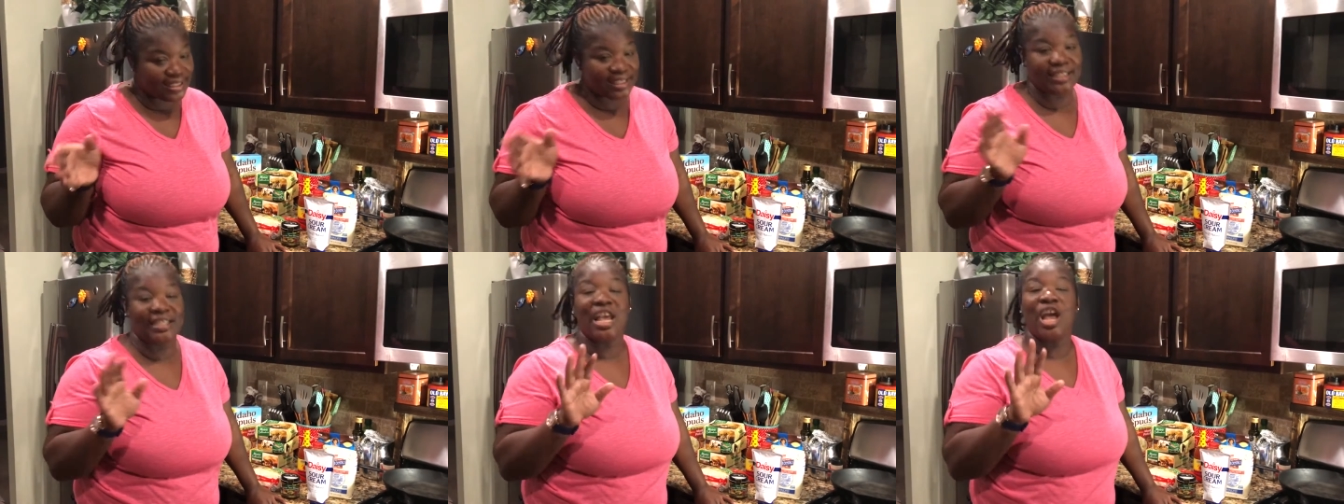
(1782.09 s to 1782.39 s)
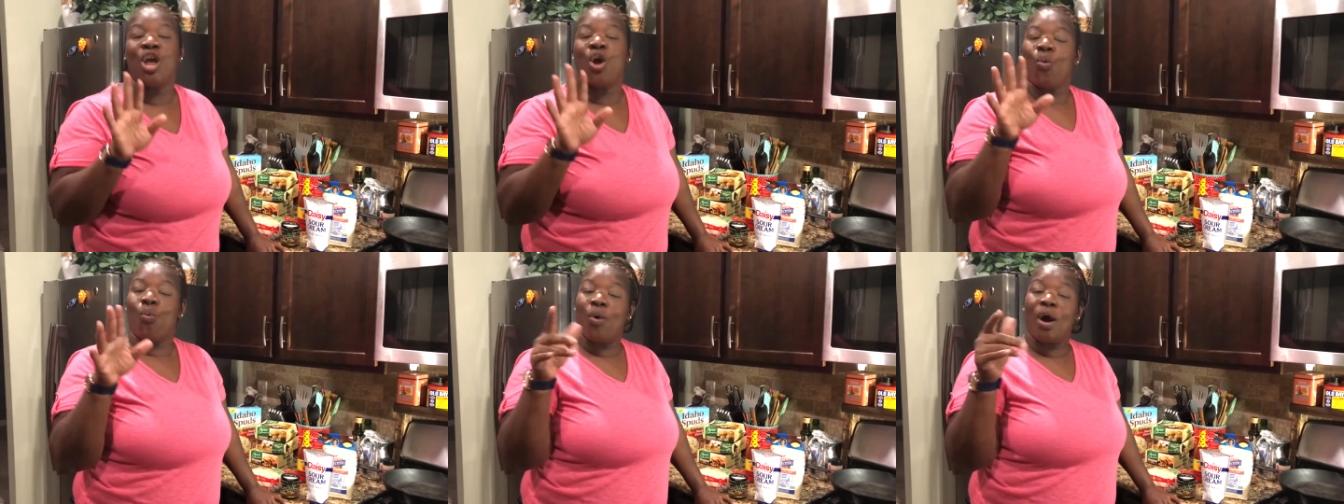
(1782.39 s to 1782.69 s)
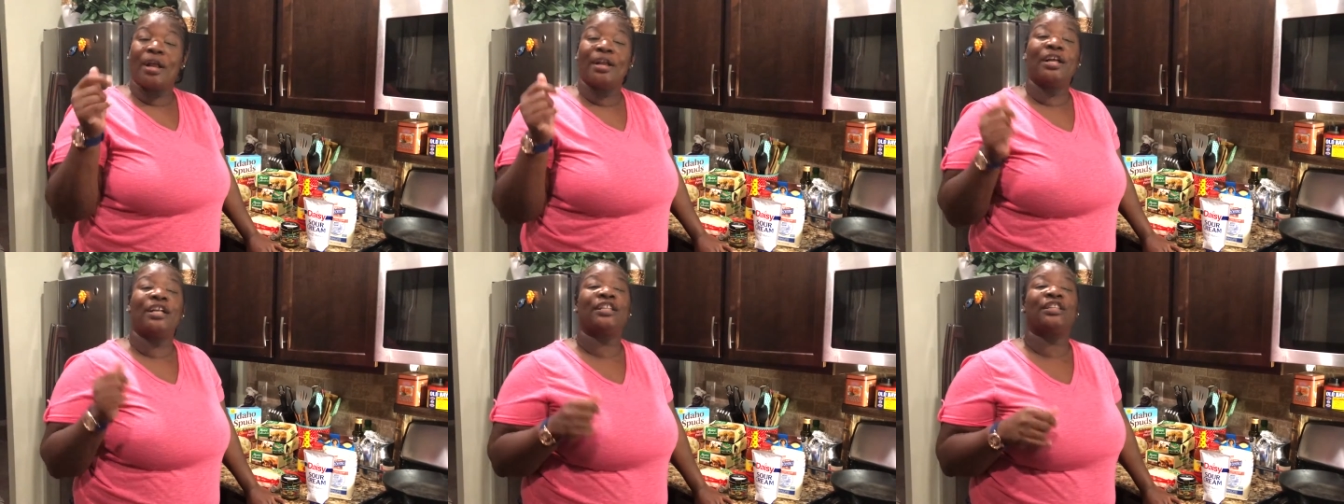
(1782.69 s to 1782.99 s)
Just
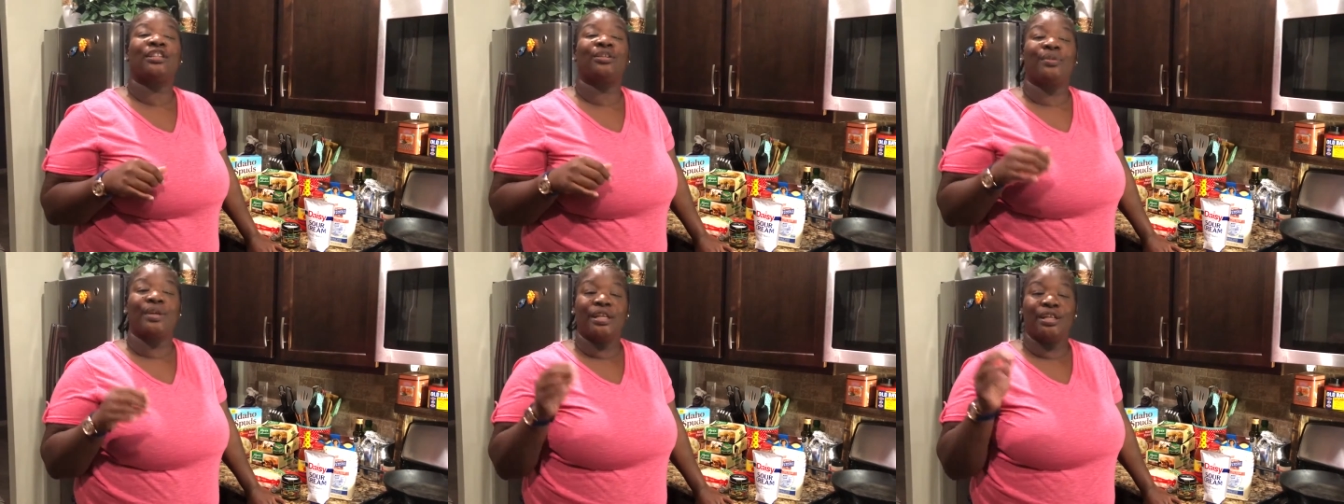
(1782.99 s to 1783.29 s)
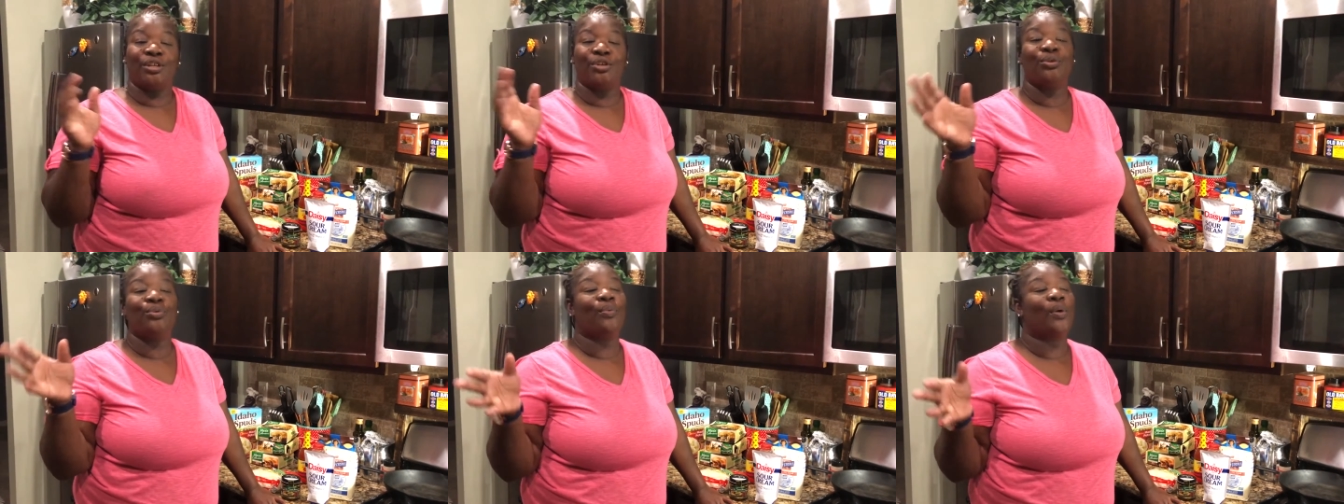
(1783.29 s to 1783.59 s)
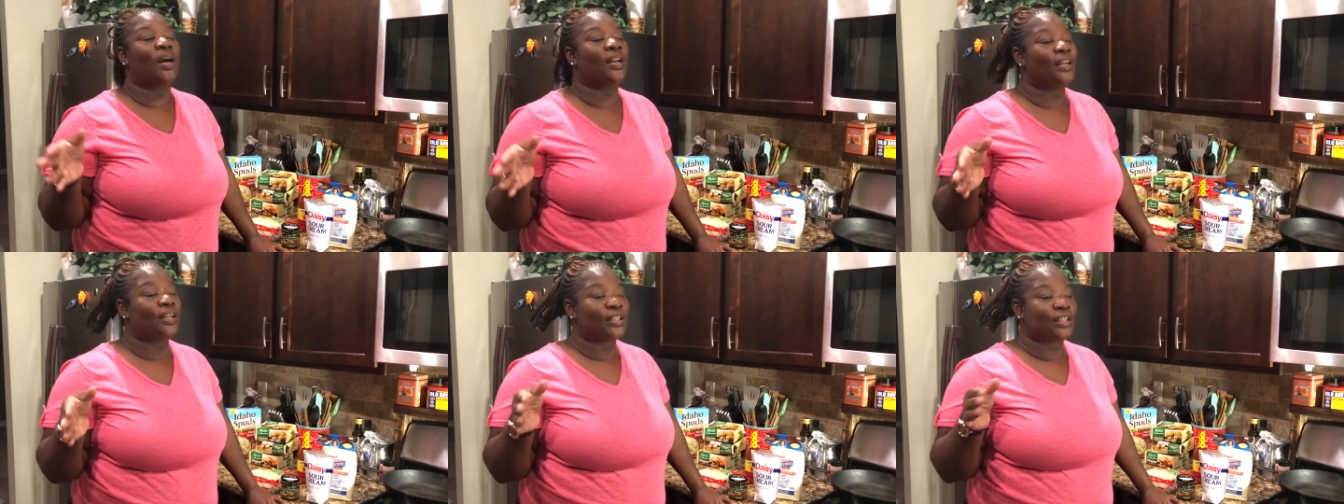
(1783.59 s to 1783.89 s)
one of the three. Do
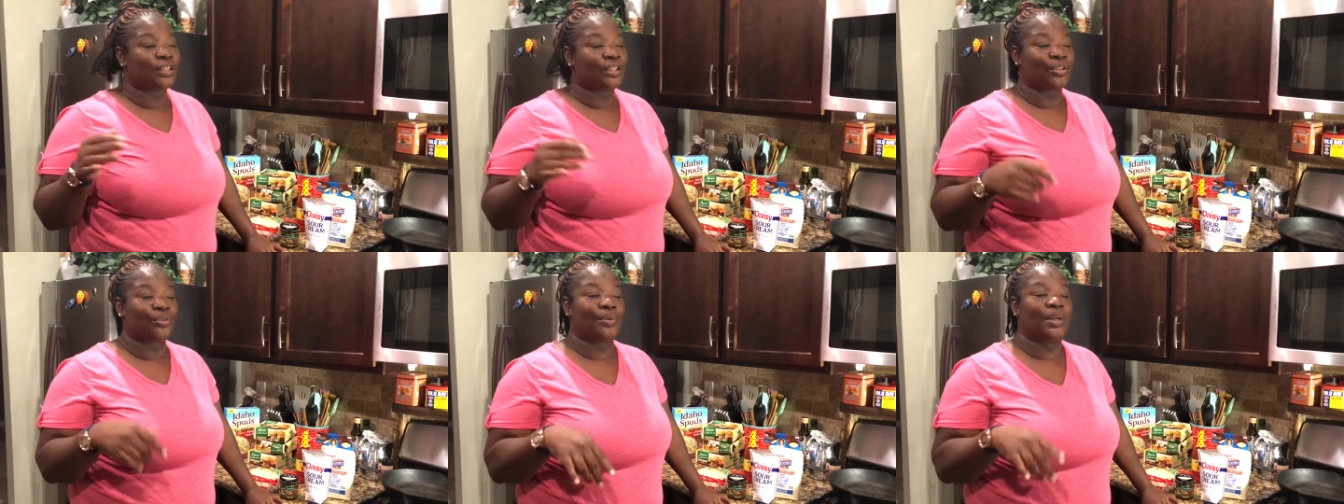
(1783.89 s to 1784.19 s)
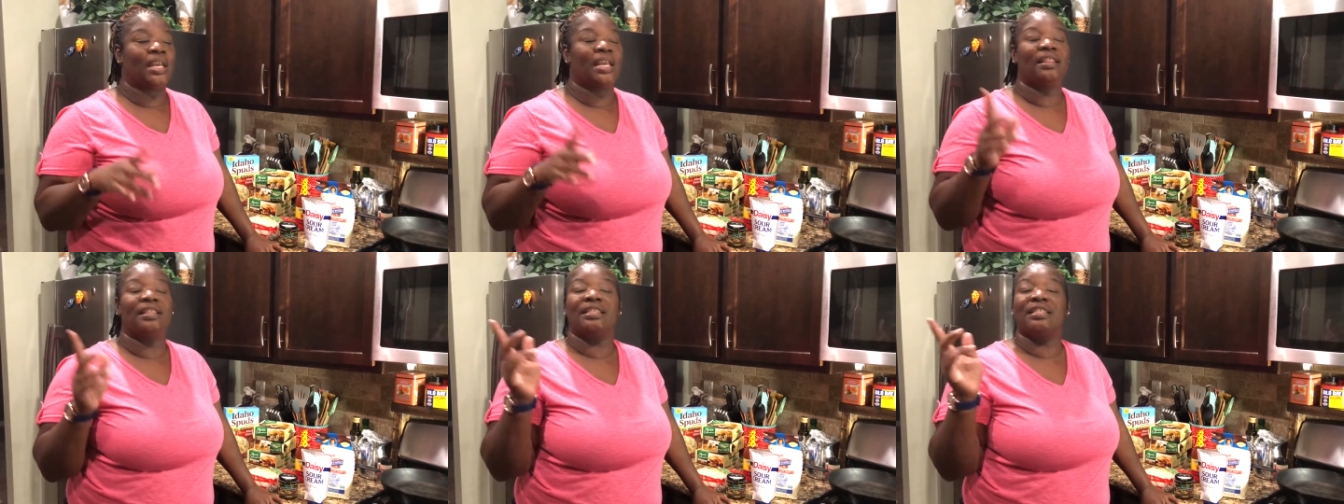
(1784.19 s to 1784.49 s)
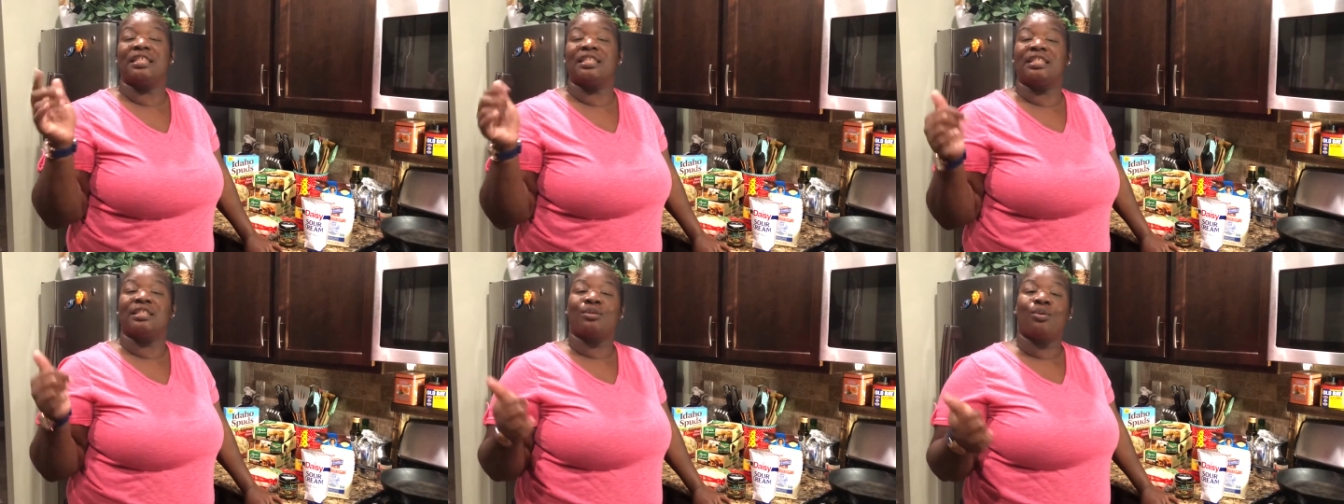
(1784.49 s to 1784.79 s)
one of the three. Either
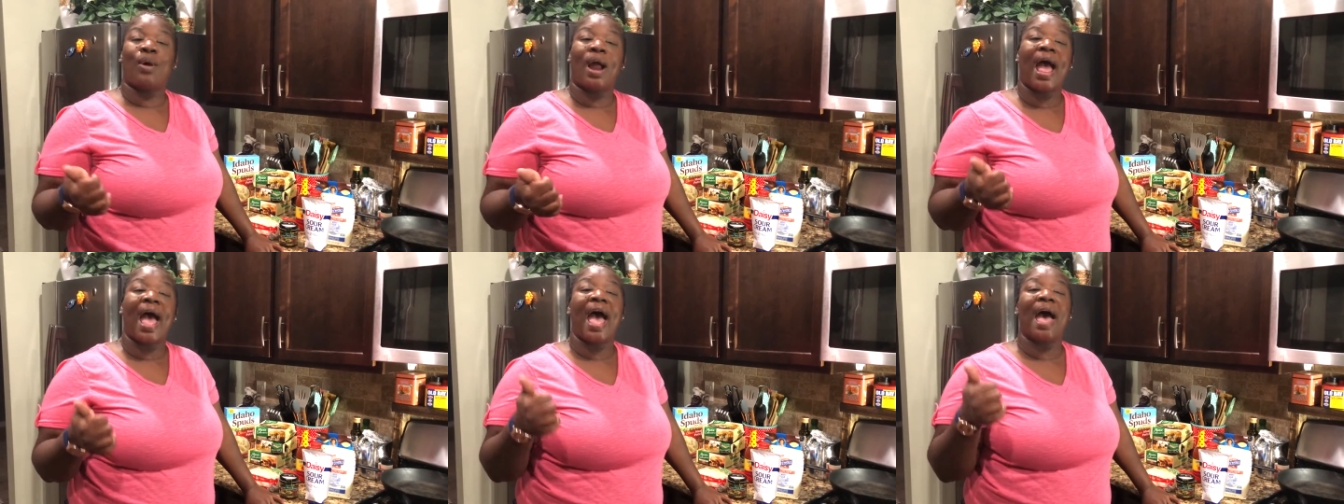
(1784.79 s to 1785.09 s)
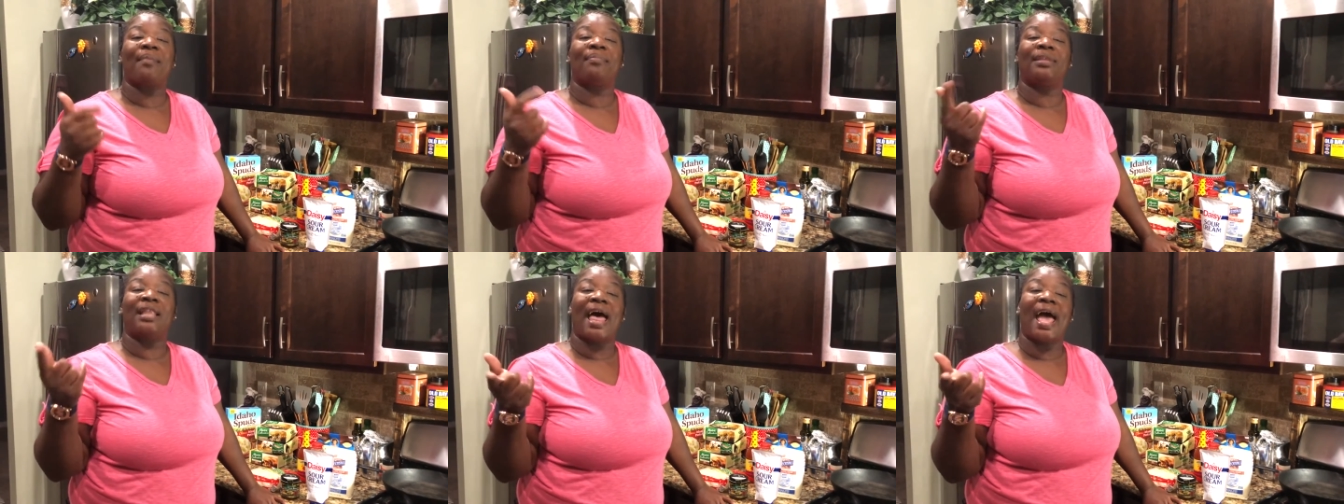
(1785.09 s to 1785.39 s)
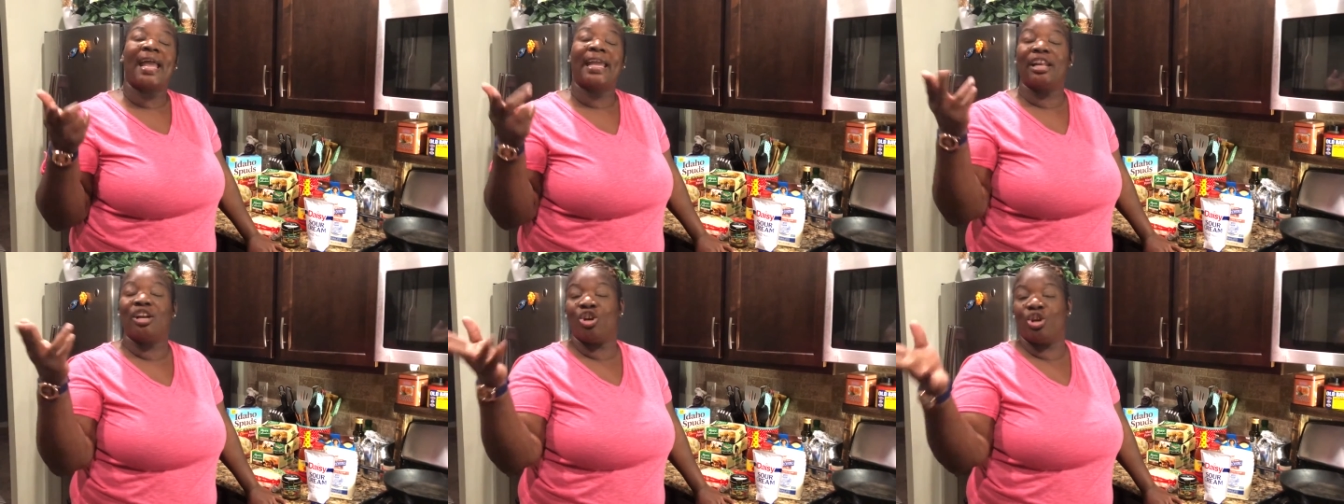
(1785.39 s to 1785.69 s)
subscribe,
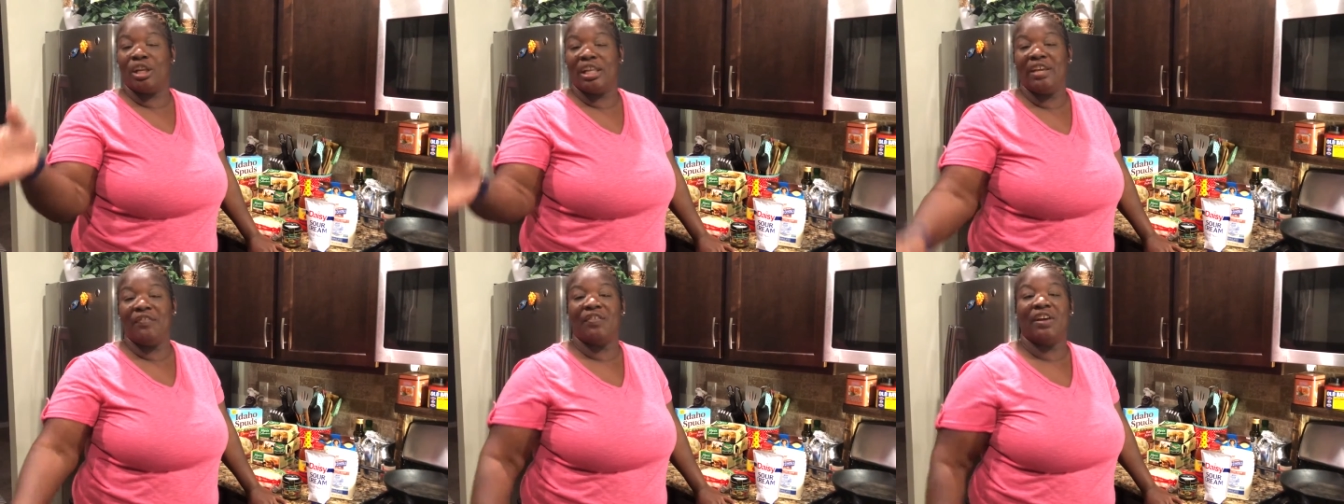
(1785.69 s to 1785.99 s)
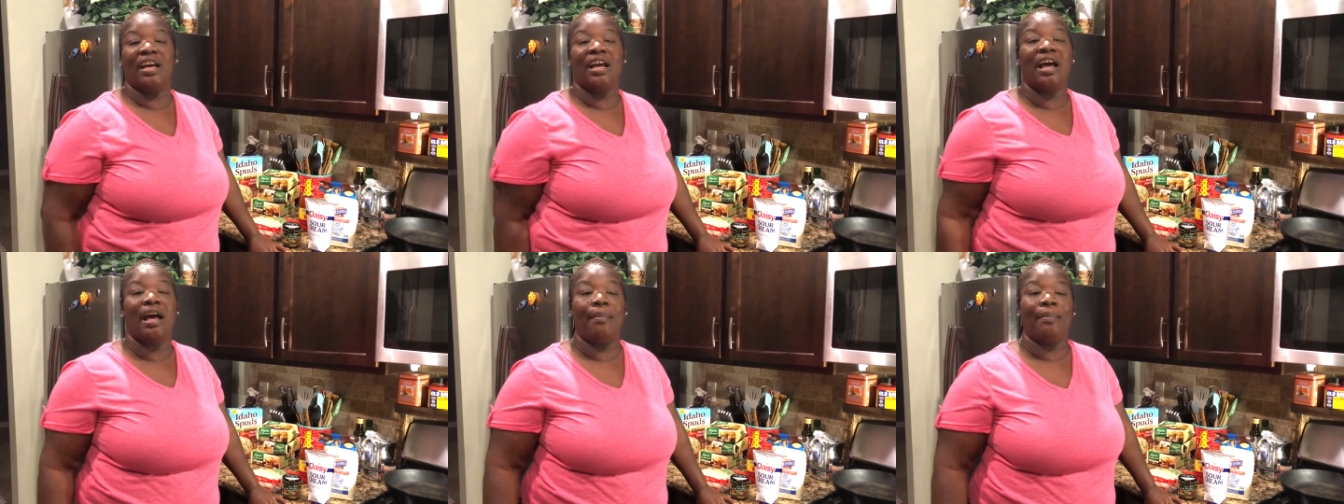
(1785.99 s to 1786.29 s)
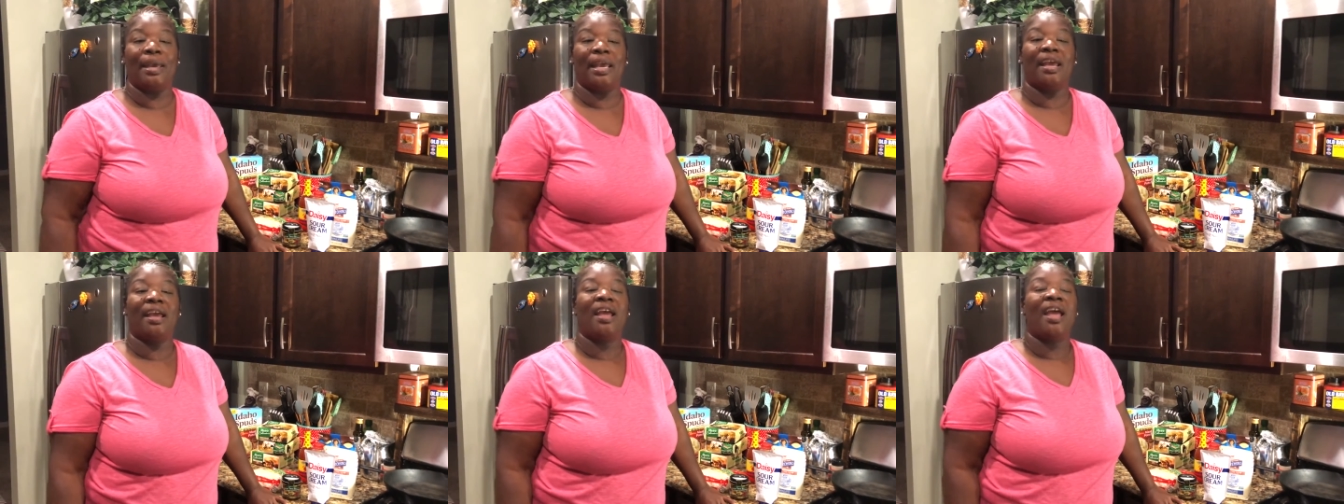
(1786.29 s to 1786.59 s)
like it, or leave a
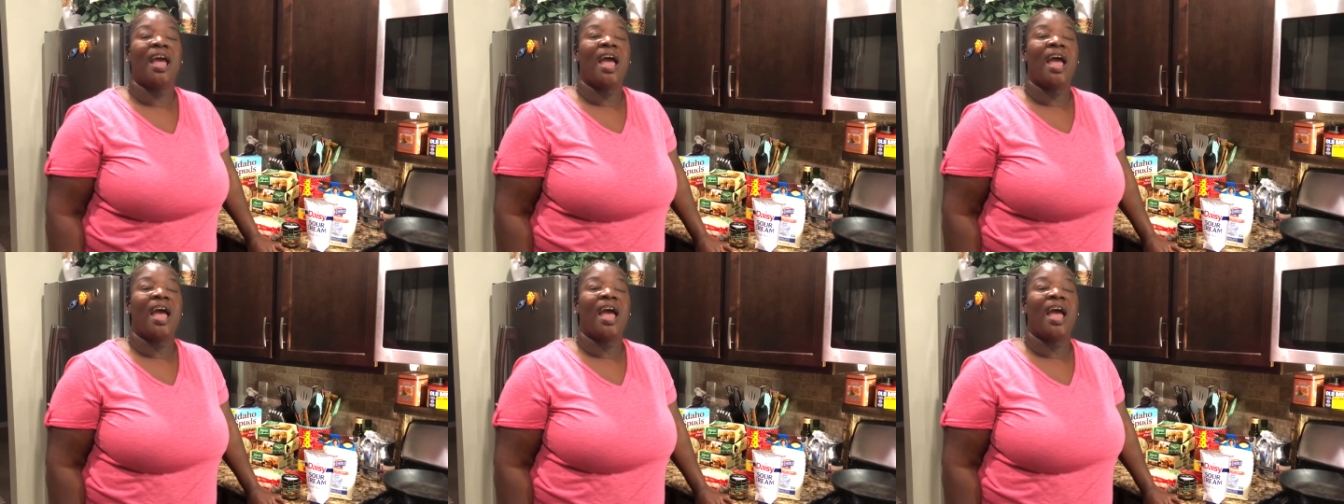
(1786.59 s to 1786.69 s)
comment.